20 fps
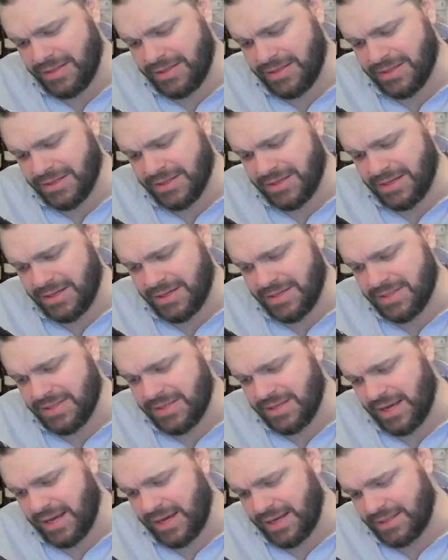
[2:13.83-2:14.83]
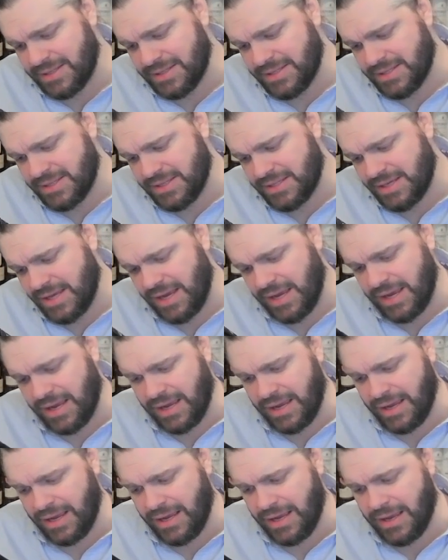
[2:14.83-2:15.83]
does not
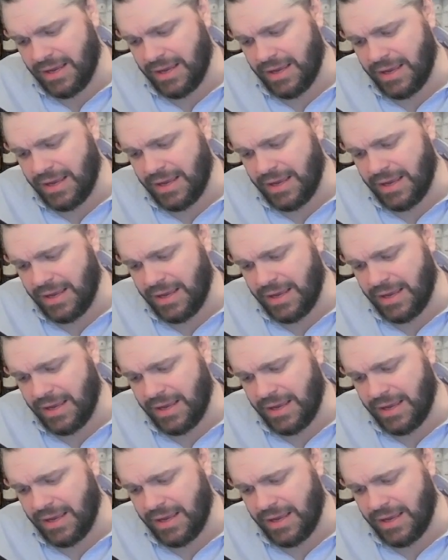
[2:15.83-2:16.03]
say